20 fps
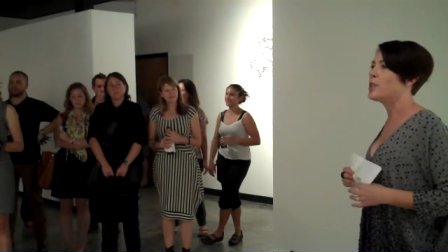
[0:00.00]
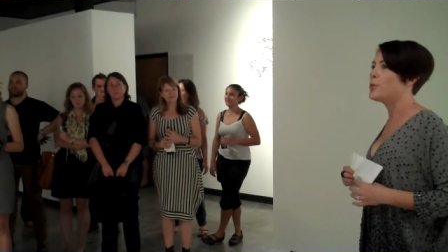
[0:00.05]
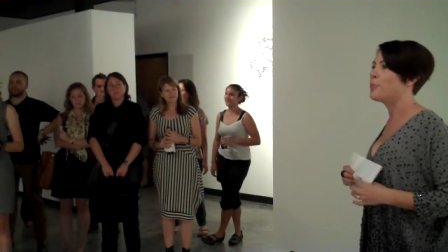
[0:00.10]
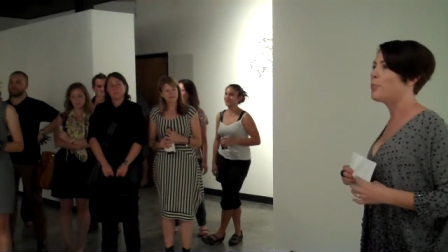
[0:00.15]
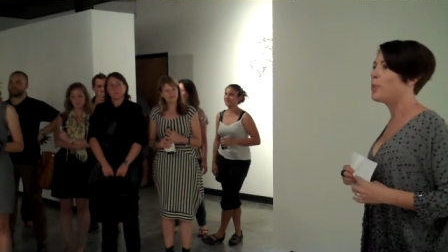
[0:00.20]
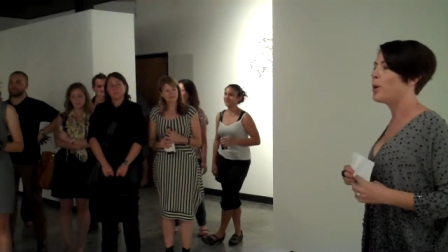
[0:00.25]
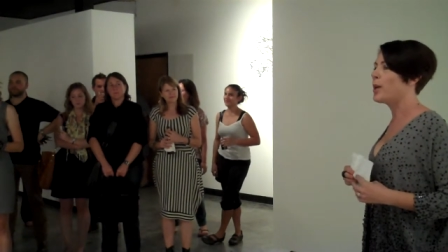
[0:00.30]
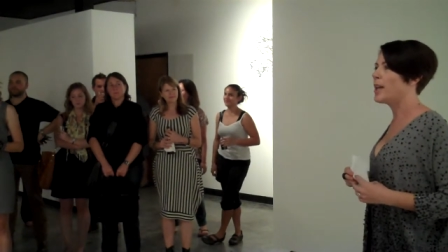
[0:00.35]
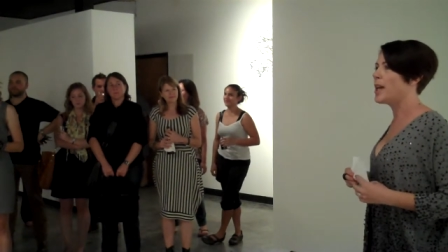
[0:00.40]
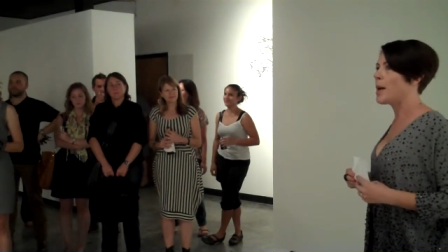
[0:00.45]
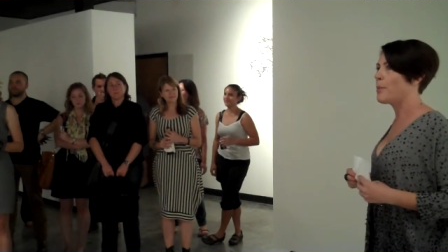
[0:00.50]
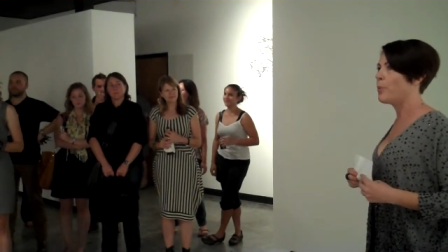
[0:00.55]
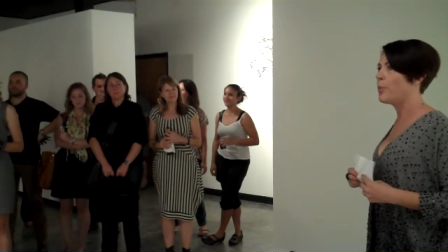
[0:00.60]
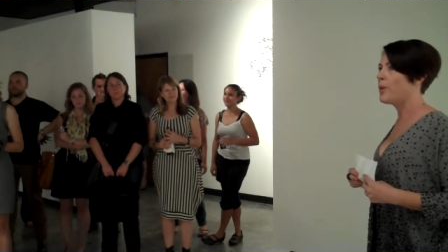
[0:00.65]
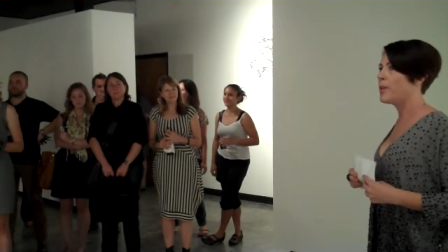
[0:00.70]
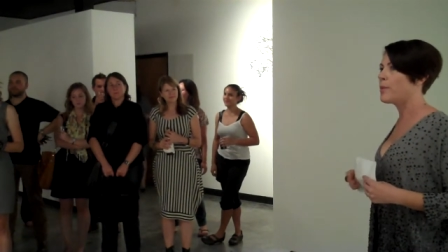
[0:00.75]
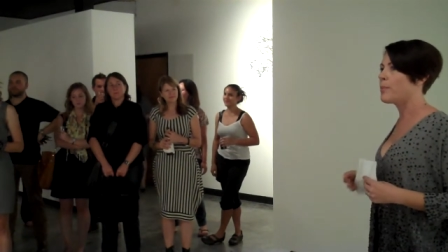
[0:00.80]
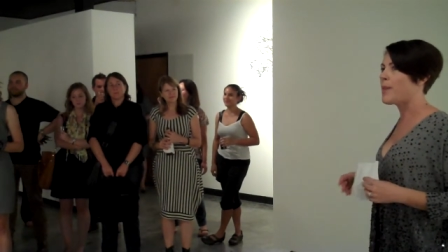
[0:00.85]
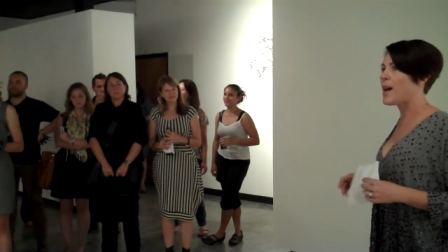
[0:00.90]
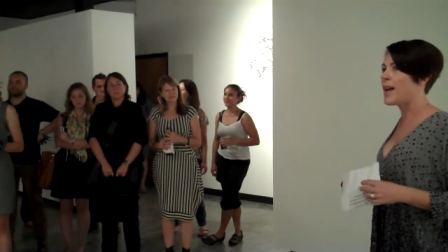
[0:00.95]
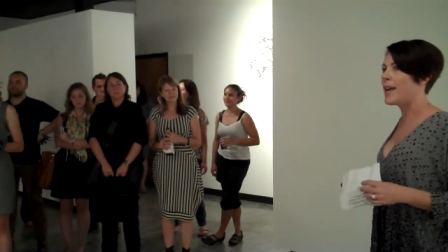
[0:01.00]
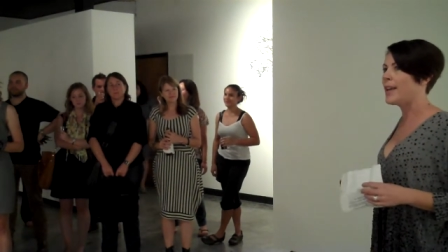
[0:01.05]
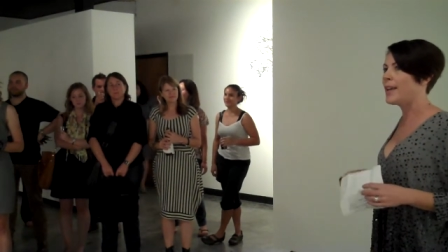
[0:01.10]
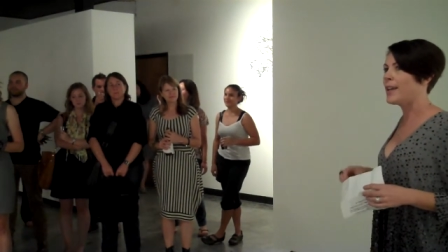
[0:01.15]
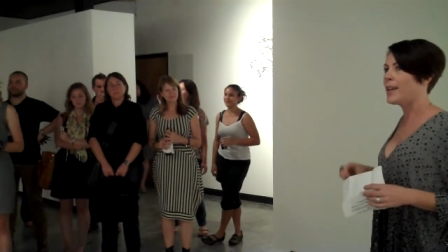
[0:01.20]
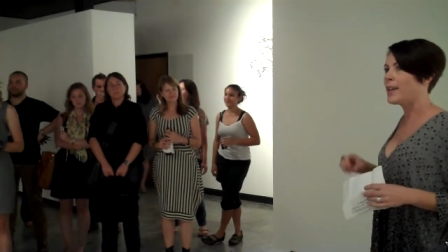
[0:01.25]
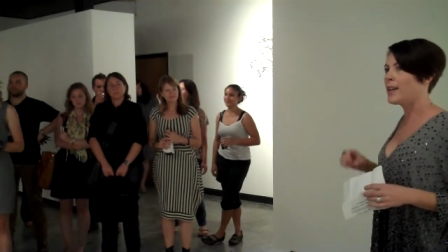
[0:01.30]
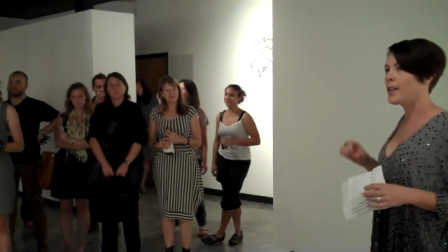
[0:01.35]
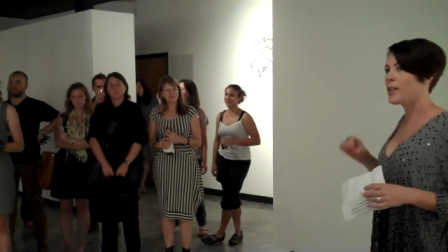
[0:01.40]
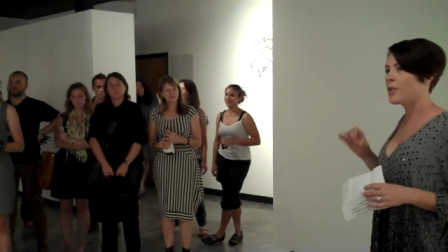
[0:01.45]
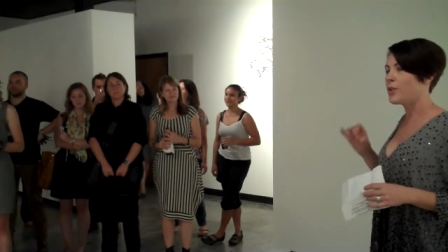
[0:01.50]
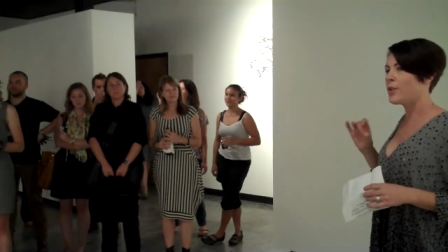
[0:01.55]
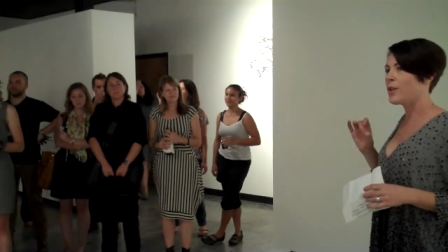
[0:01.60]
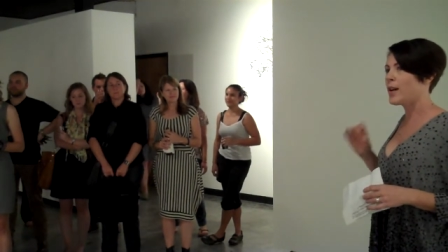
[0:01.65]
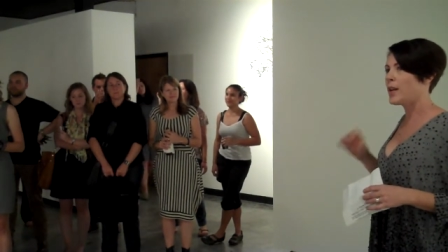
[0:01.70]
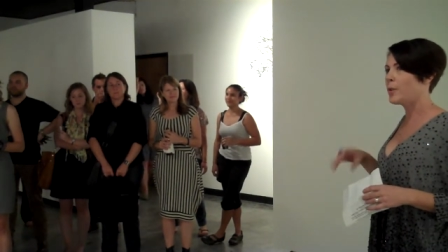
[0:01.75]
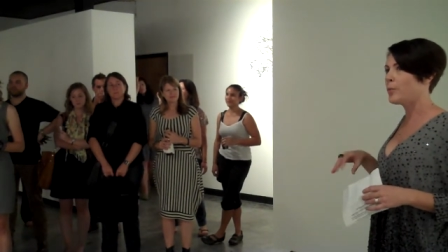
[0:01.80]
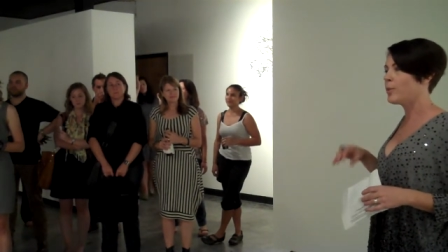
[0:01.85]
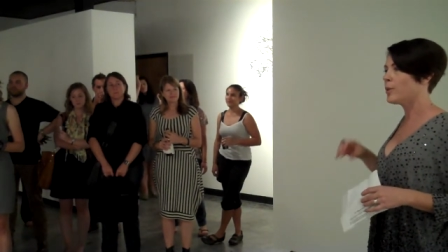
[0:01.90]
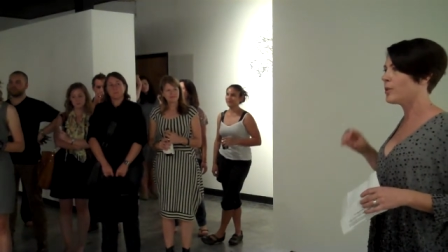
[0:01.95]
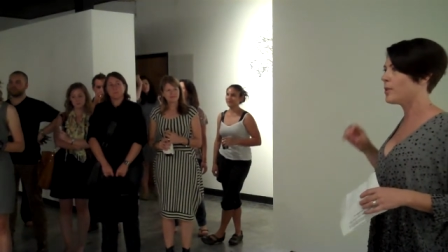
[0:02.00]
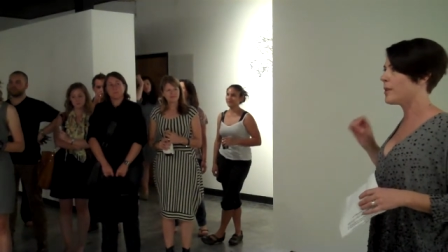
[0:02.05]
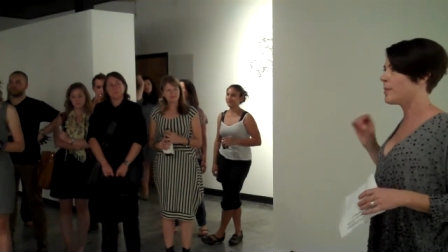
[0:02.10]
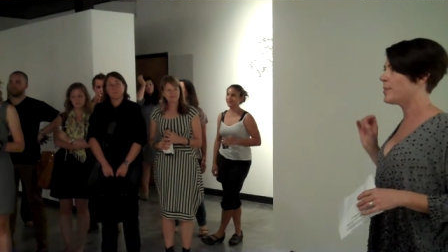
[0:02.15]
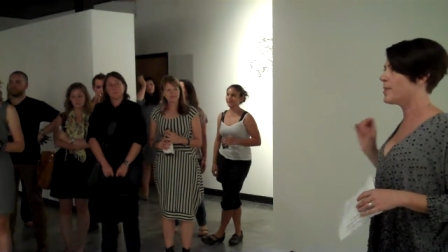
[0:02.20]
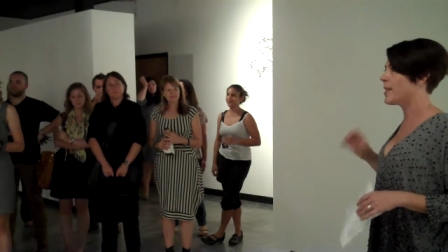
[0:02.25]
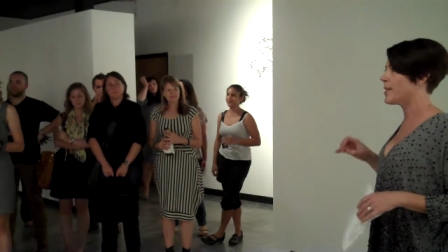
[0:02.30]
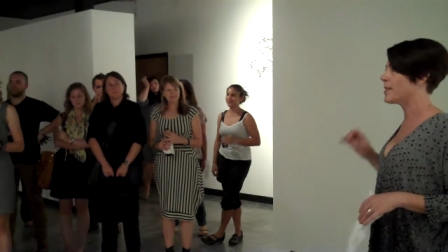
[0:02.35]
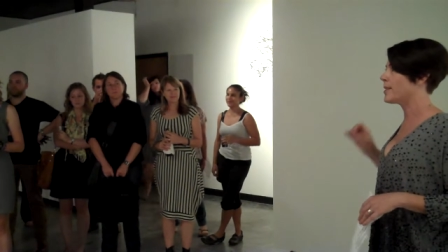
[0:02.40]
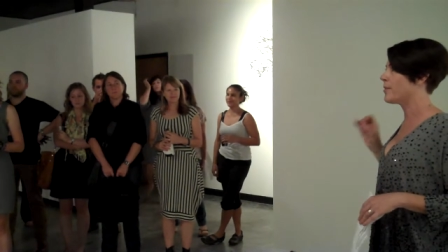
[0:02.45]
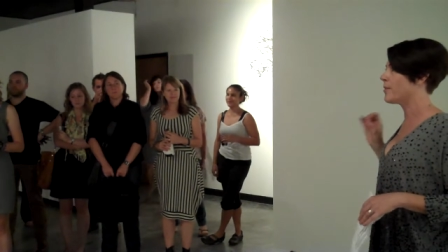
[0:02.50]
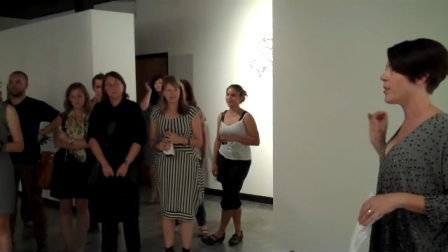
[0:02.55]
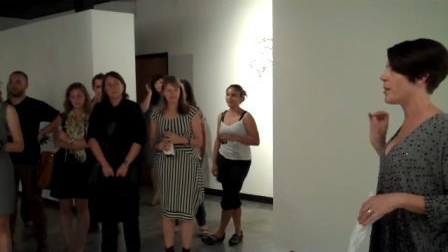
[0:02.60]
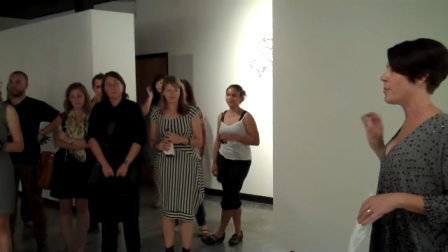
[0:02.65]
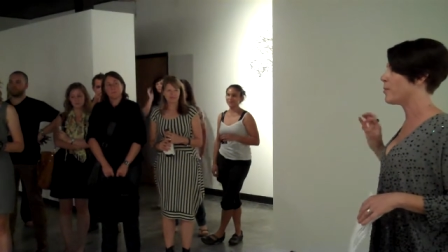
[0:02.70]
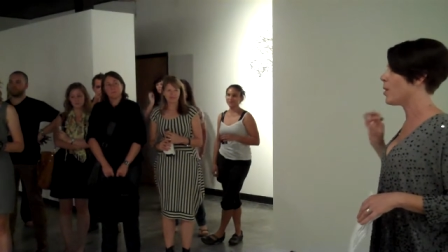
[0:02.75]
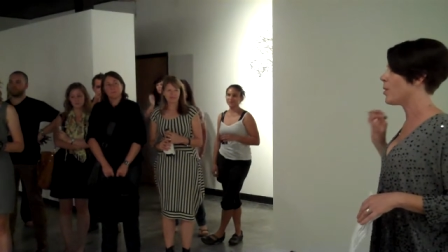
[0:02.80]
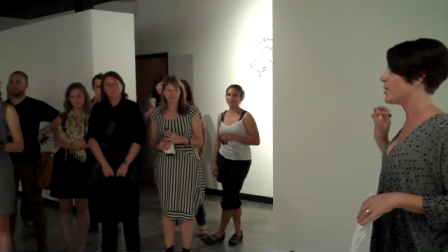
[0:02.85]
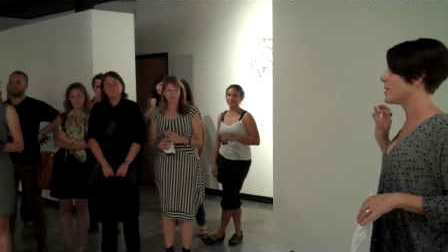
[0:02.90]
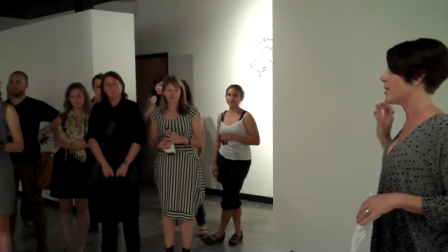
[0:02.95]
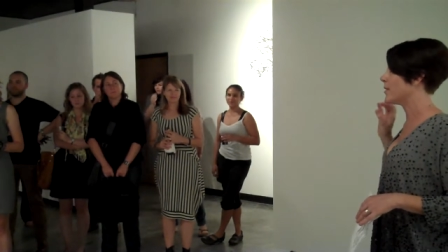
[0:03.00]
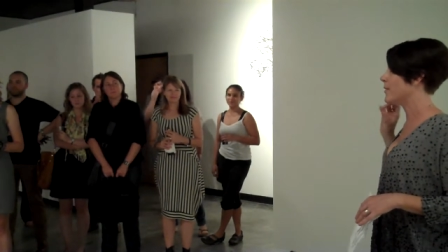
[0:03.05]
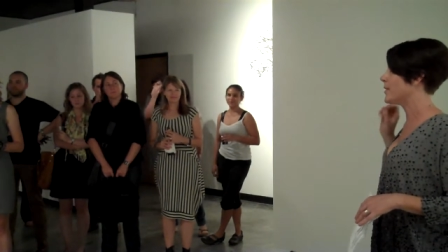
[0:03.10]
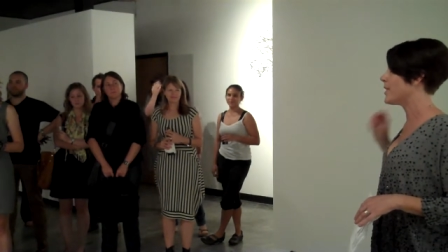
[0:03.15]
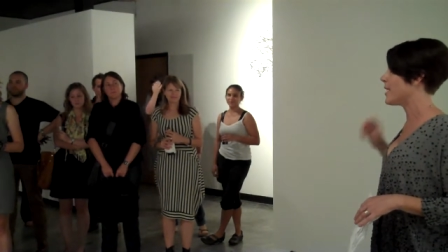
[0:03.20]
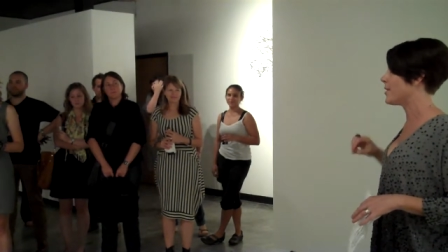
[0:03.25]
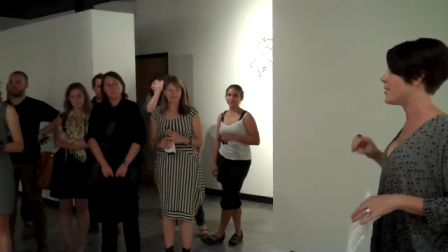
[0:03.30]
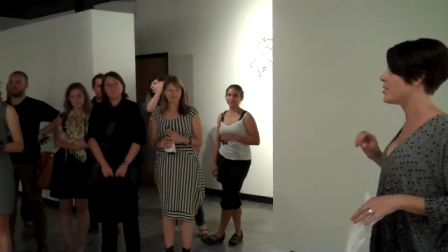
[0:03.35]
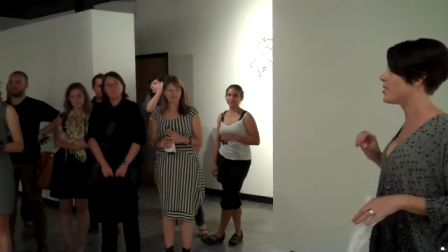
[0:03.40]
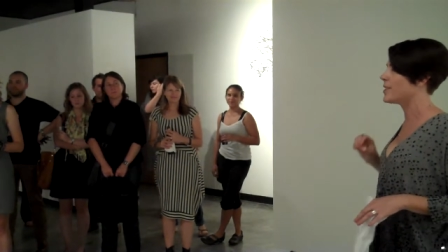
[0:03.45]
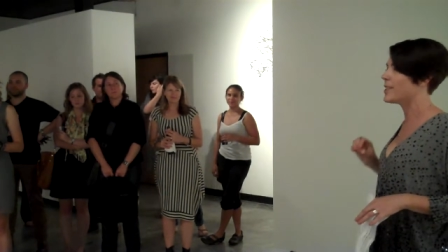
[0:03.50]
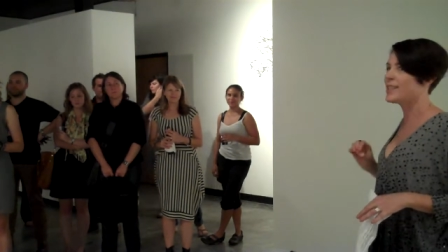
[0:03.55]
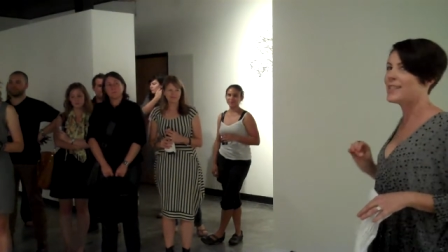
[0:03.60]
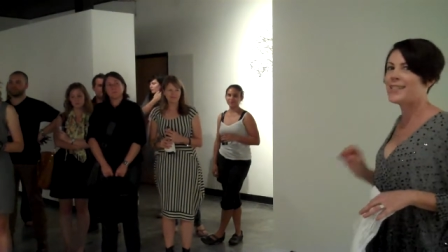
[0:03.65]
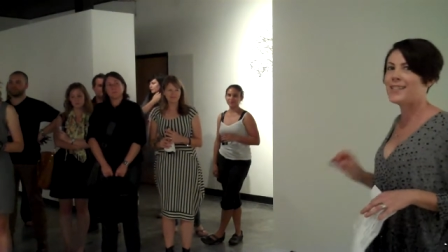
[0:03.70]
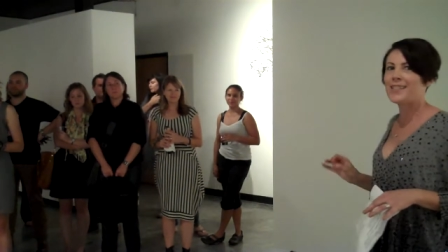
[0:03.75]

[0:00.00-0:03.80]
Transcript: to putting up with my incredible obsessive-compulsive attention to